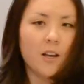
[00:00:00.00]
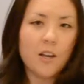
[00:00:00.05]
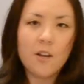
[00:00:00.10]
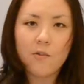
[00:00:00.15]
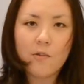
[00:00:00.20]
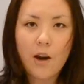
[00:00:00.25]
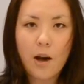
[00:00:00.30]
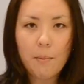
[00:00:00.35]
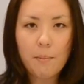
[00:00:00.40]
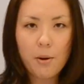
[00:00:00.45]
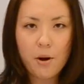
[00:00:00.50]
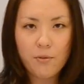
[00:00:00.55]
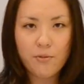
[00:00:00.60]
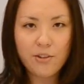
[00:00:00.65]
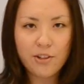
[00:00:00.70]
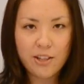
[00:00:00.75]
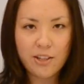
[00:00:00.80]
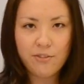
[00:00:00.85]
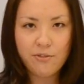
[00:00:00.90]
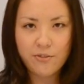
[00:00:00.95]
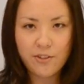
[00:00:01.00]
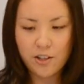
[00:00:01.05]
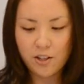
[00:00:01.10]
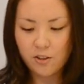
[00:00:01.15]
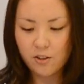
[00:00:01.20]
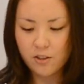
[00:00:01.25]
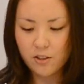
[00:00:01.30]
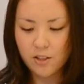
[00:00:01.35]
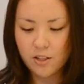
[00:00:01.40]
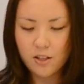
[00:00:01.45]
It's got perfectly
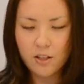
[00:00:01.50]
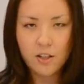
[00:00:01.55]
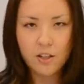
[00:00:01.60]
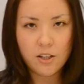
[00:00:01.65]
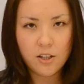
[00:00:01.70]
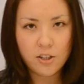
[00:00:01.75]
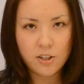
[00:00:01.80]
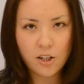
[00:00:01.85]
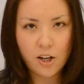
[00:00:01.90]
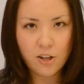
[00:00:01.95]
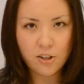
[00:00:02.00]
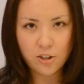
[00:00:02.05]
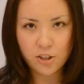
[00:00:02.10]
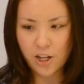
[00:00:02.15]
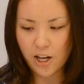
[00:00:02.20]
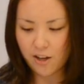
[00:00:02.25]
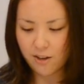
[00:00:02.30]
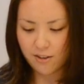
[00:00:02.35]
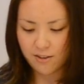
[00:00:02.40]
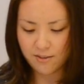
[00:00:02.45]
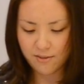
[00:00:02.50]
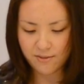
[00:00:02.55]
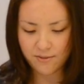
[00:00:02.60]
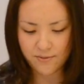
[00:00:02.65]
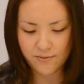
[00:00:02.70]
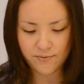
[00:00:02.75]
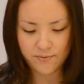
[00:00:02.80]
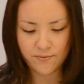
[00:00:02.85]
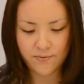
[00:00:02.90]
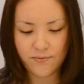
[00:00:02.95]
filled tart shell.
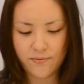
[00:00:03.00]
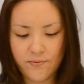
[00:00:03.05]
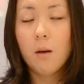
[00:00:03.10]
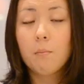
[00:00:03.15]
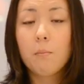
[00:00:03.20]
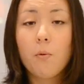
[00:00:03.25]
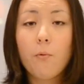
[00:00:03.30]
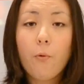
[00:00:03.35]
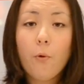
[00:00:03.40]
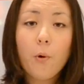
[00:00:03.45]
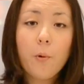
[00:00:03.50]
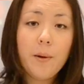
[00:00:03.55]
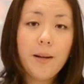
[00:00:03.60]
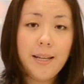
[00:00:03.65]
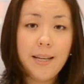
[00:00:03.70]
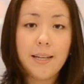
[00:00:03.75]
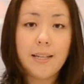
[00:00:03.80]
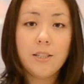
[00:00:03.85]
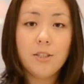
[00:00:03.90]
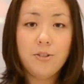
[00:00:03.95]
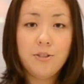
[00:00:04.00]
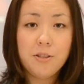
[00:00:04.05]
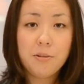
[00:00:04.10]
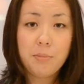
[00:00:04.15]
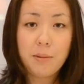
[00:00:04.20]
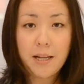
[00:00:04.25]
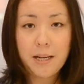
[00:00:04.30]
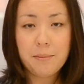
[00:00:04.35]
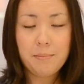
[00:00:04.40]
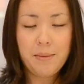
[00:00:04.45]
Before we get into the
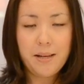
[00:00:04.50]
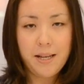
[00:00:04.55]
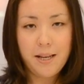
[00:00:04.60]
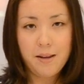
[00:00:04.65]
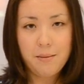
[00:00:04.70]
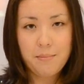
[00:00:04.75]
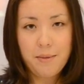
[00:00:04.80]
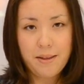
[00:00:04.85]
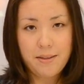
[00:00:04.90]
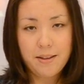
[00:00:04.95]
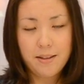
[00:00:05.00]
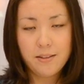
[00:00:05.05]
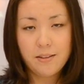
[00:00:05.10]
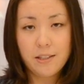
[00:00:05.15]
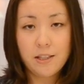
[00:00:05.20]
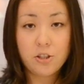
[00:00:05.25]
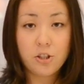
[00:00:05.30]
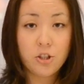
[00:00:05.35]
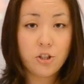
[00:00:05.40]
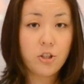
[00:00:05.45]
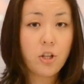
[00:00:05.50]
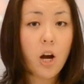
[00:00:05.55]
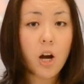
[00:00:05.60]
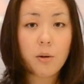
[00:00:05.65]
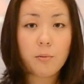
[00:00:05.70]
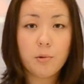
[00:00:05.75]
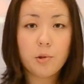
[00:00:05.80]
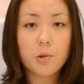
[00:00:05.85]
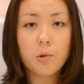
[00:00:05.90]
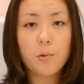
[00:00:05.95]
blind baking methods, let's just
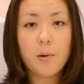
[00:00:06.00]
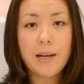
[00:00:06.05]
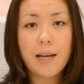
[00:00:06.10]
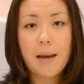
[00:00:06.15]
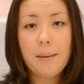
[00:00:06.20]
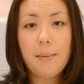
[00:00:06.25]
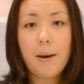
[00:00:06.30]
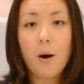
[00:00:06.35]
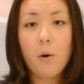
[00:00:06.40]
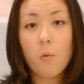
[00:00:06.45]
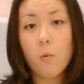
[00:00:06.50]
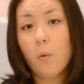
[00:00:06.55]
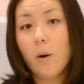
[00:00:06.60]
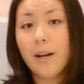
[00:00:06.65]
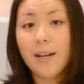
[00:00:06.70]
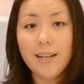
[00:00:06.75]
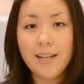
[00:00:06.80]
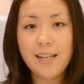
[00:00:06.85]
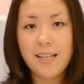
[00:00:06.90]
talk real quick about what it